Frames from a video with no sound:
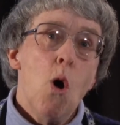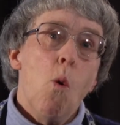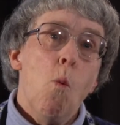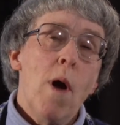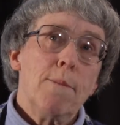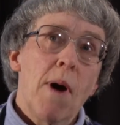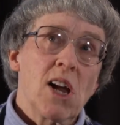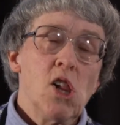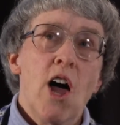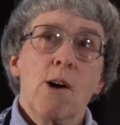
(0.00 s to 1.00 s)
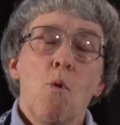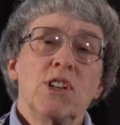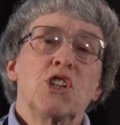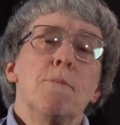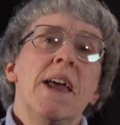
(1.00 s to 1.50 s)
when my client
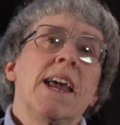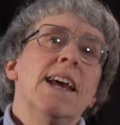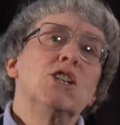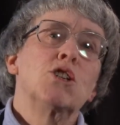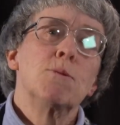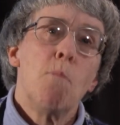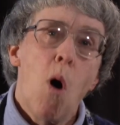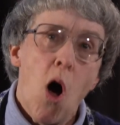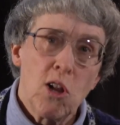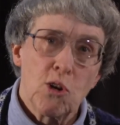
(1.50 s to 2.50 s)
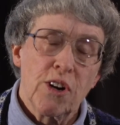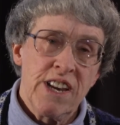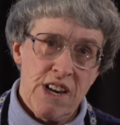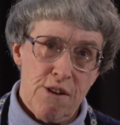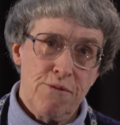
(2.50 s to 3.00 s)
wants to make a smaller
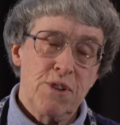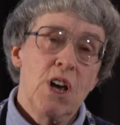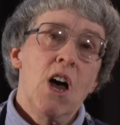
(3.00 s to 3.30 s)
gift